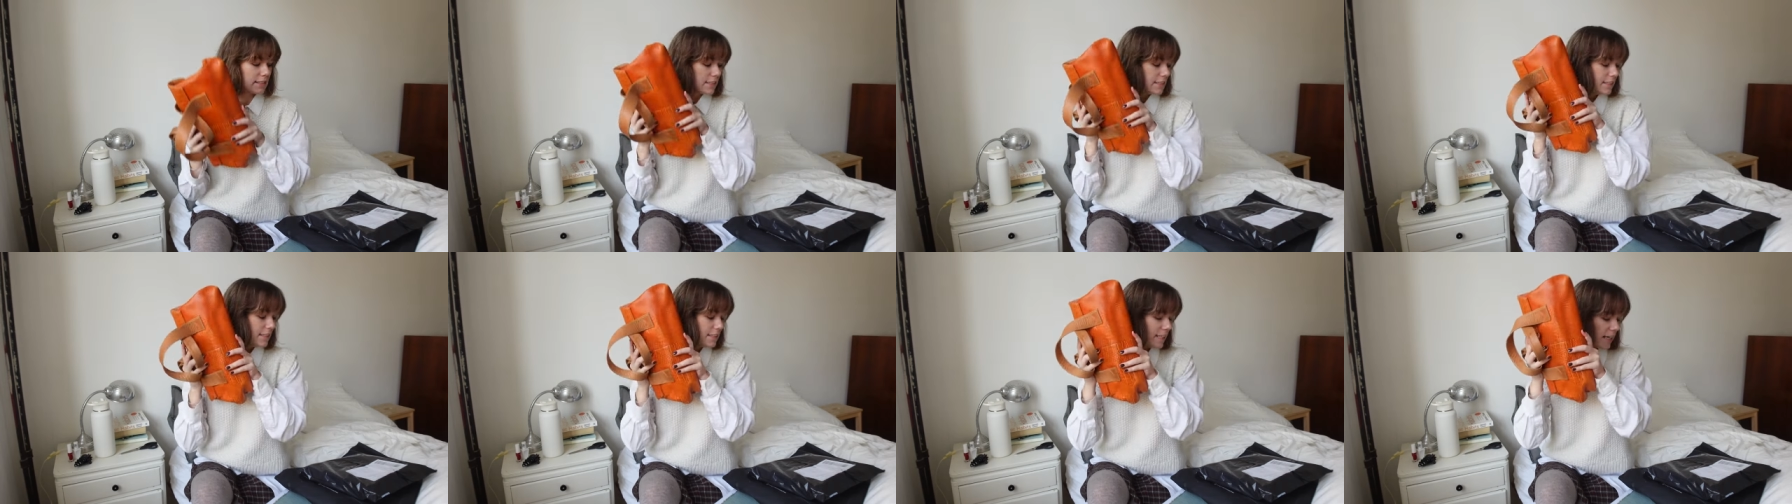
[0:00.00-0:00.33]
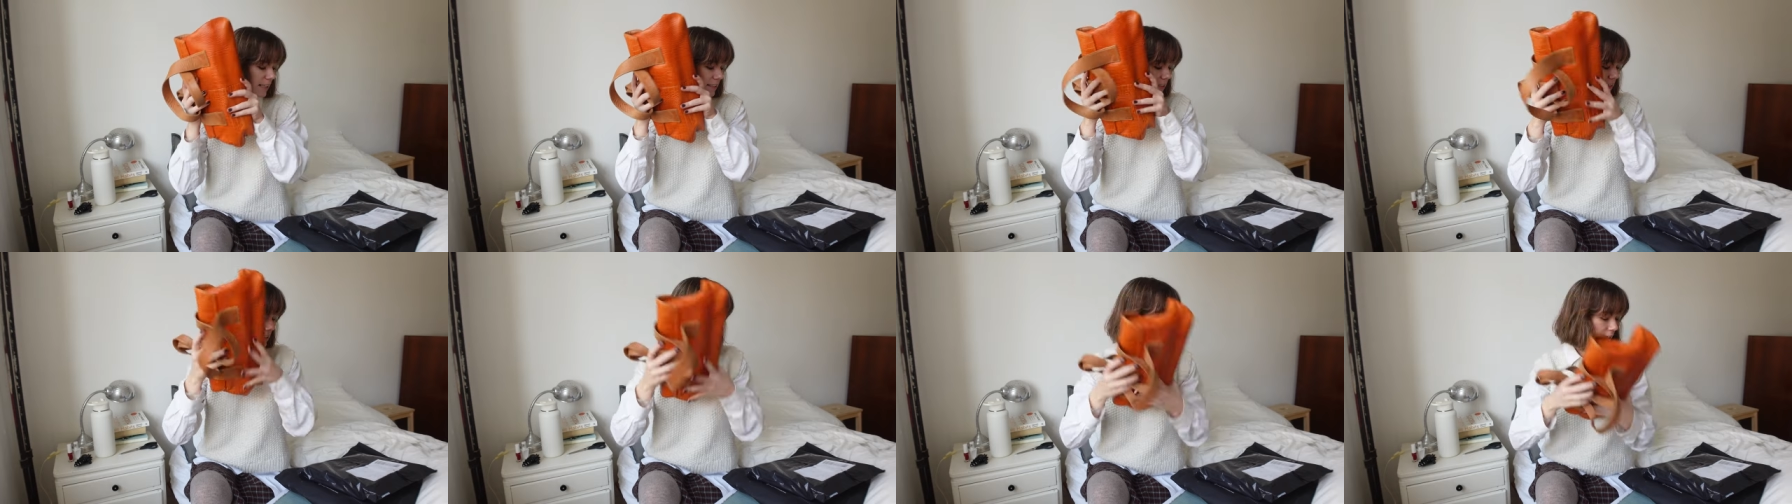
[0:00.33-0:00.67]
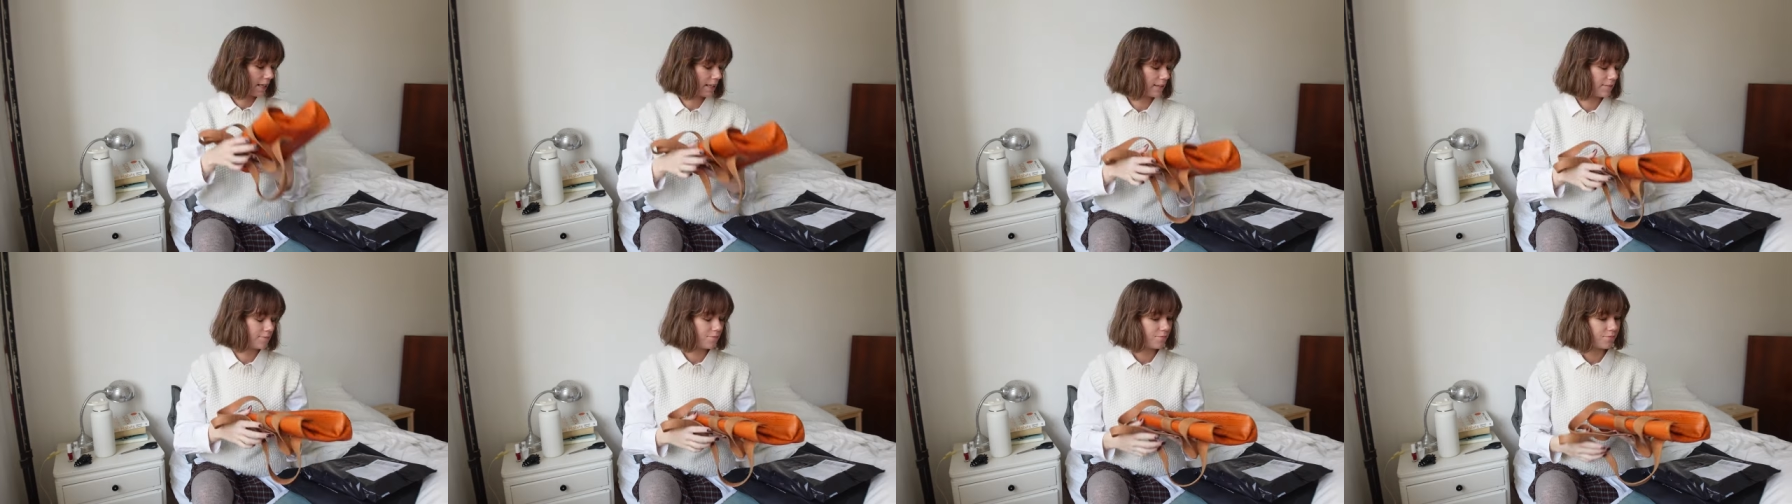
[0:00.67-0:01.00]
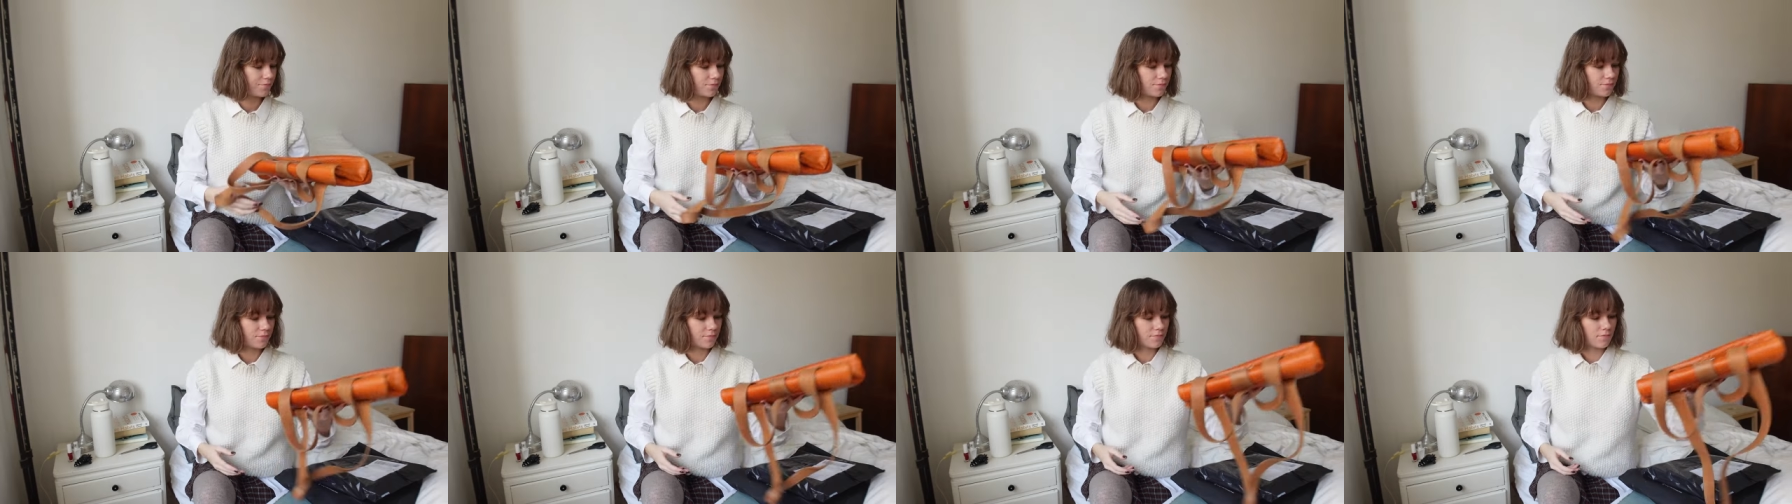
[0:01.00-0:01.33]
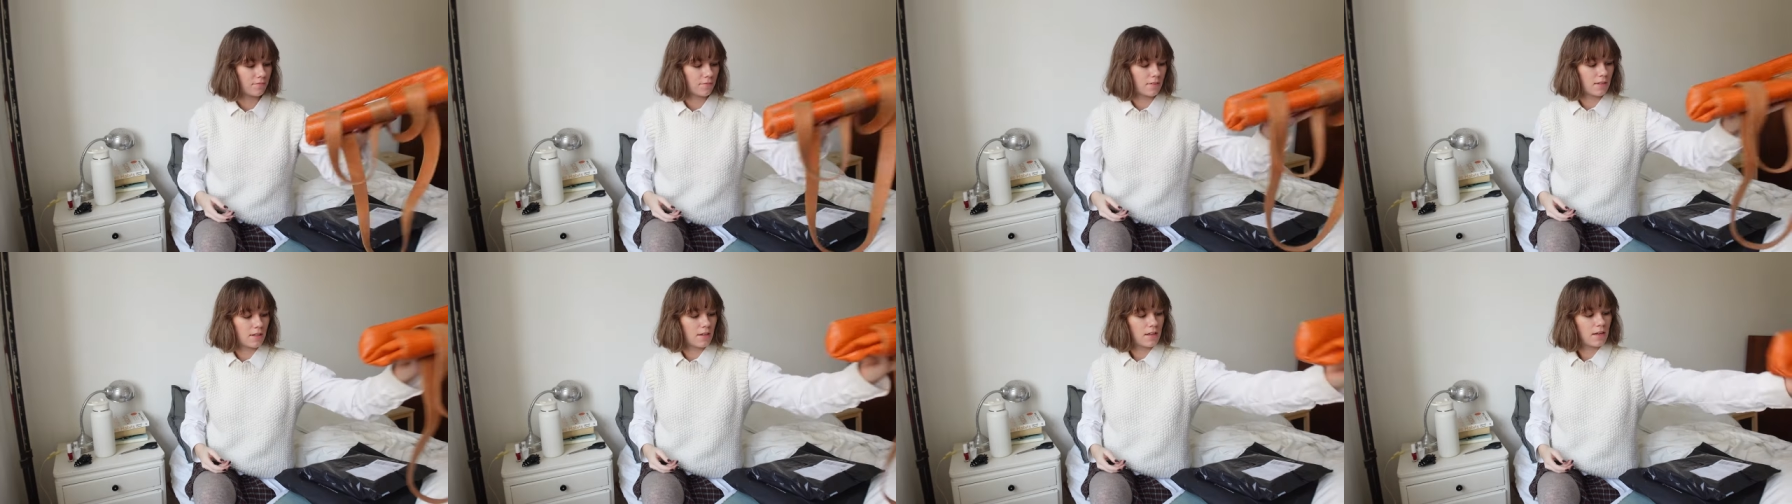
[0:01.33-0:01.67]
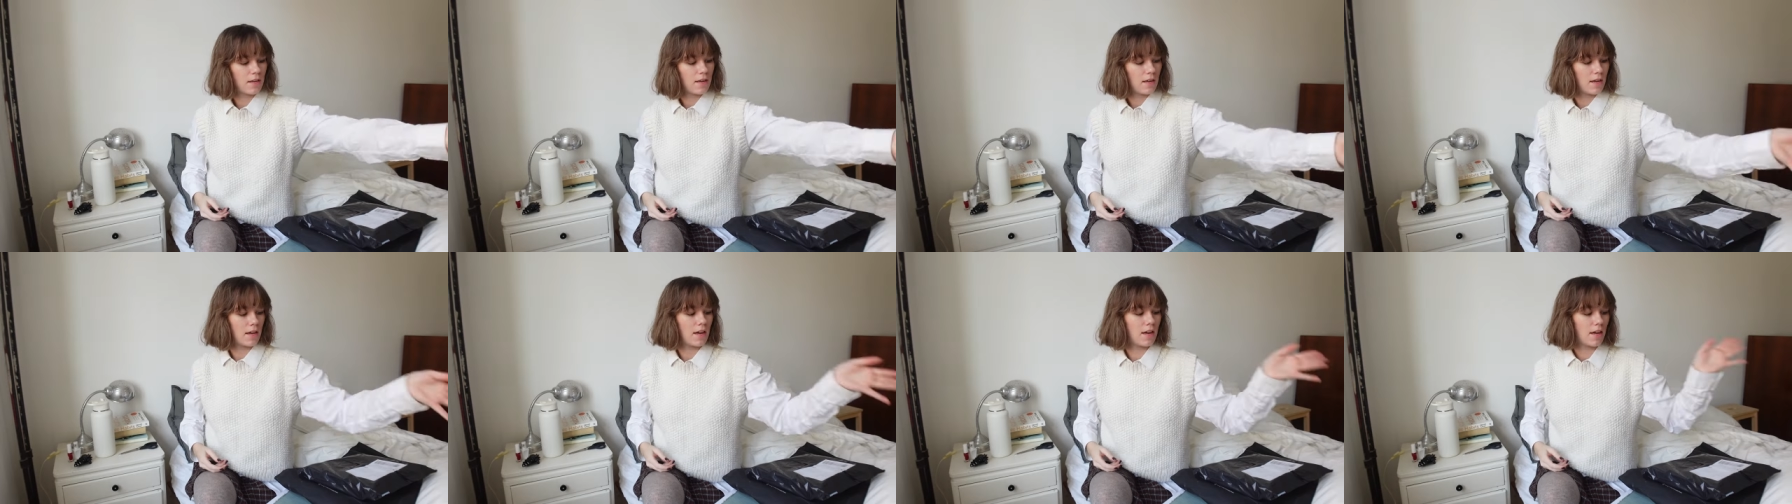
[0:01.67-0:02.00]
yes.
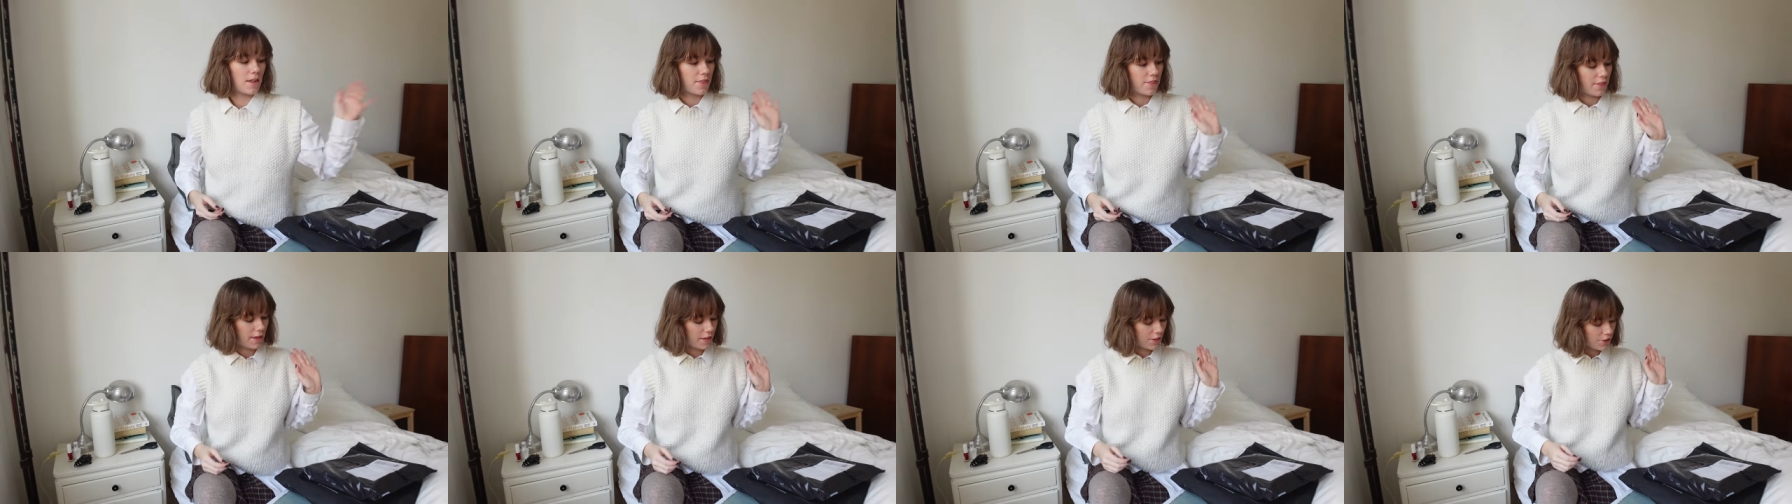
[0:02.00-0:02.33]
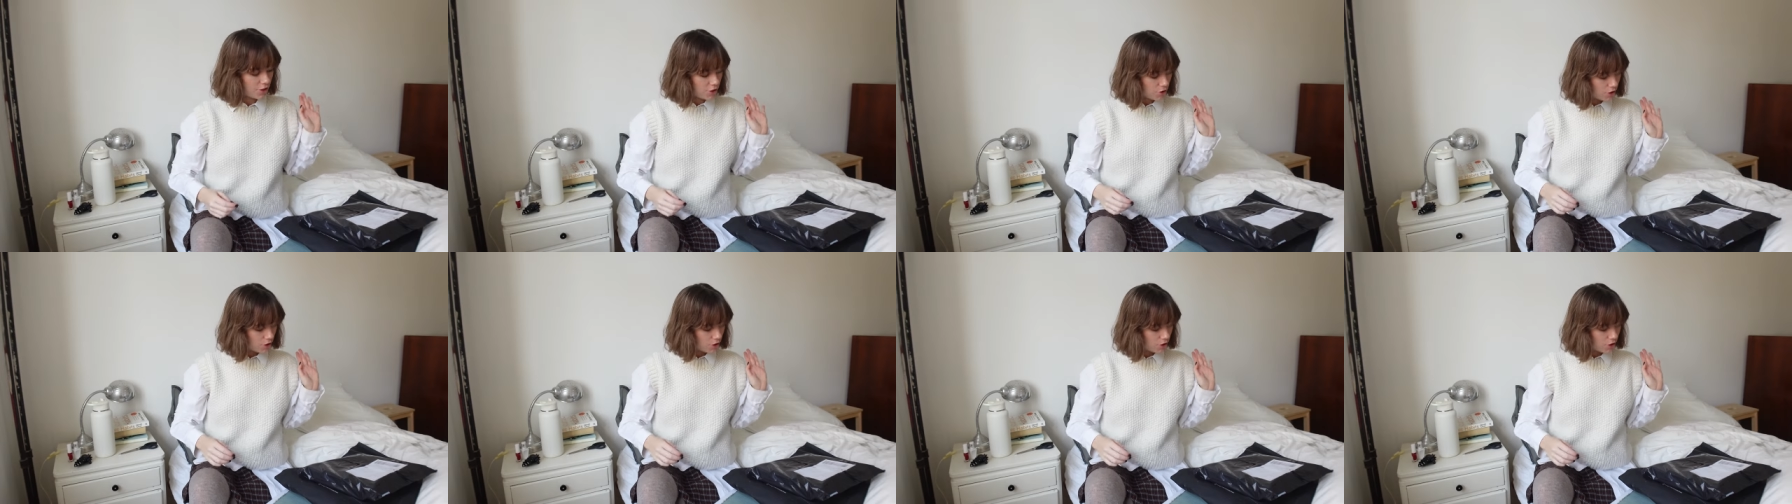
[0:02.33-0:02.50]
Thank